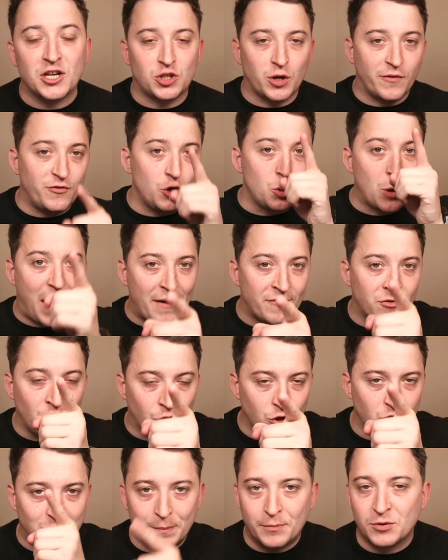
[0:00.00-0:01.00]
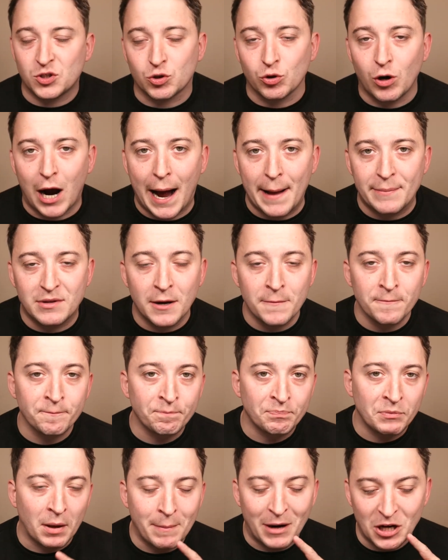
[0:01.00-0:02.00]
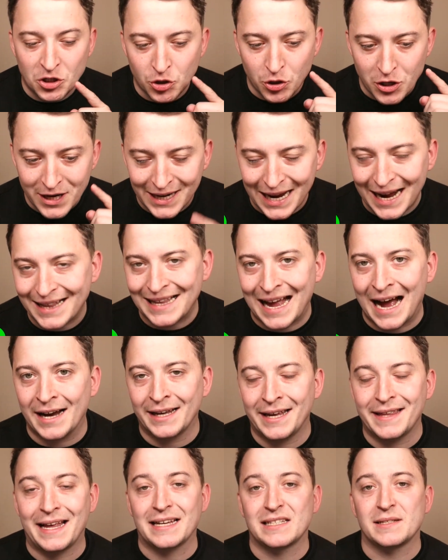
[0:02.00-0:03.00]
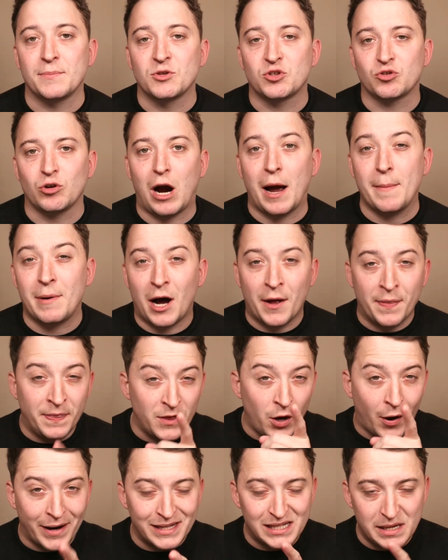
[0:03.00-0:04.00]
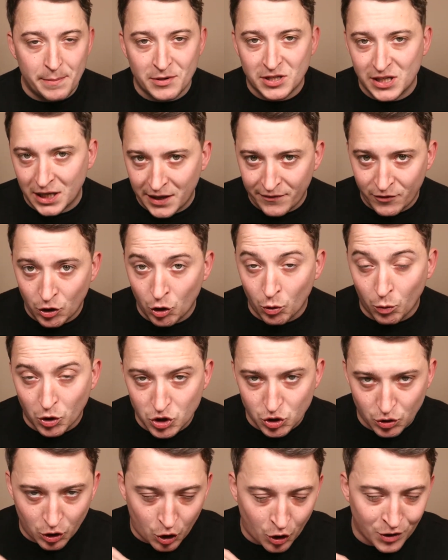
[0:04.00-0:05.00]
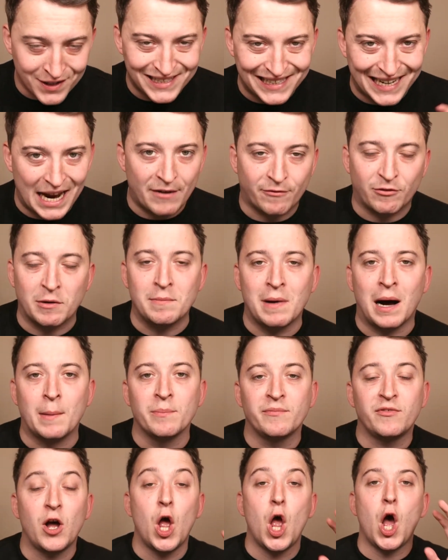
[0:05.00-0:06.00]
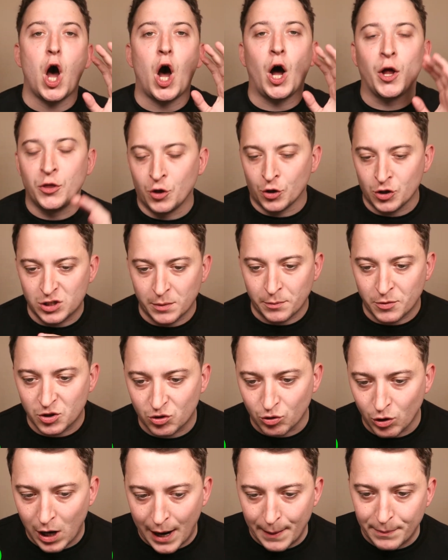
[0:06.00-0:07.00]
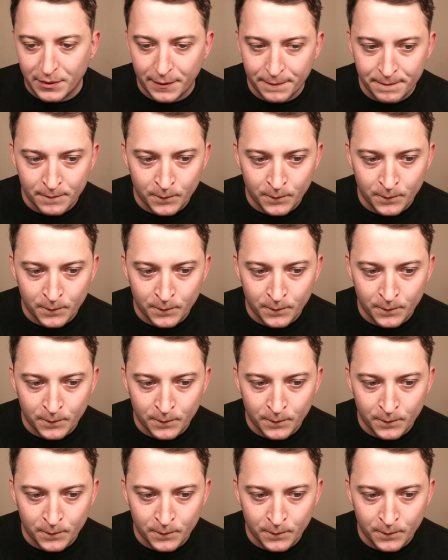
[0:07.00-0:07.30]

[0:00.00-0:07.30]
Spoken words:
So if you have not subscribed, make sure you get down, hit that subscribe button. 90% of you who watch the content every month are not subscribed.